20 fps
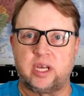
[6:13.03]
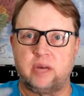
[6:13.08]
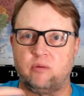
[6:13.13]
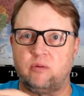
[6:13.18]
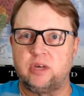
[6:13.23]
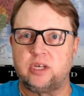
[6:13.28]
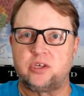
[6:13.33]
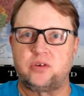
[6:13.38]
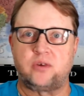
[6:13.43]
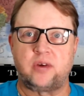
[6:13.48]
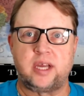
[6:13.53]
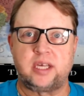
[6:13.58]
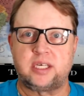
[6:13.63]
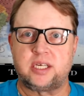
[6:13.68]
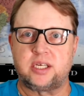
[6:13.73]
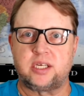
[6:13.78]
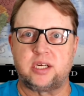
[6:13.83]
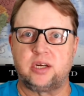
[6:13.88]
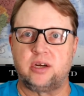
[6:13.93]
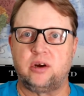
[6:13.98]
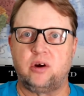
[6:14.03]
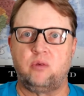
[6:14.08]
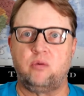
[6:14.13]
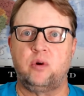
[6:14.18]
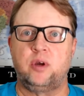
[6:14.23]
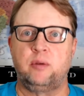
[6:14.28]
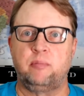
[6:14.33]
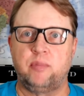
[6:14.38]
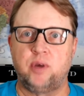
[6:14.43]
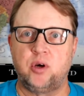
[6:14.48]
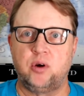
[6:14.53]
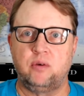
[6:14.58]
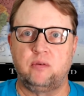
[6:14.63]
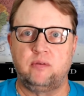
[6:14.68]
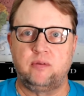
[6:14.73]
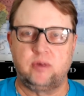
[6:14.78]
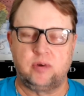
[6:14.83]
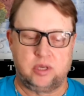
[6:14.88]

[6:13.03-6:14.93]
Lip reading: It went straight to 0, wouldn't move.